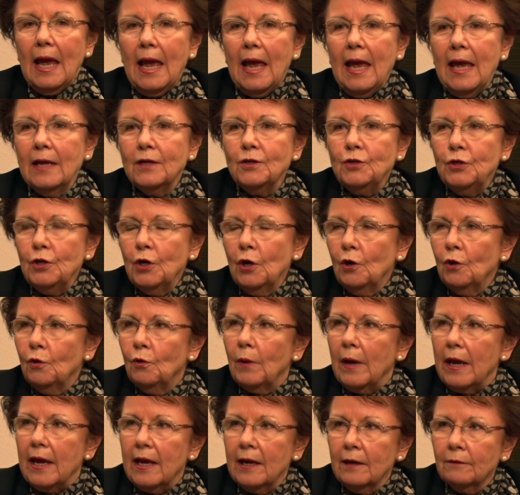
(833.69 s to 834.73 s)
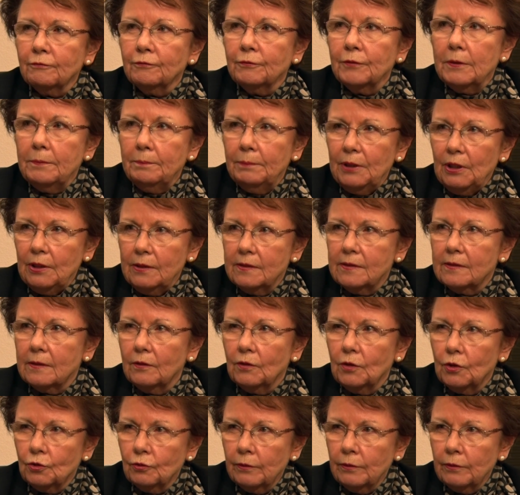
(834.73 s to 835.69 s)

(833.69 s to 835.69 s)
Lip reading: and know every piece of the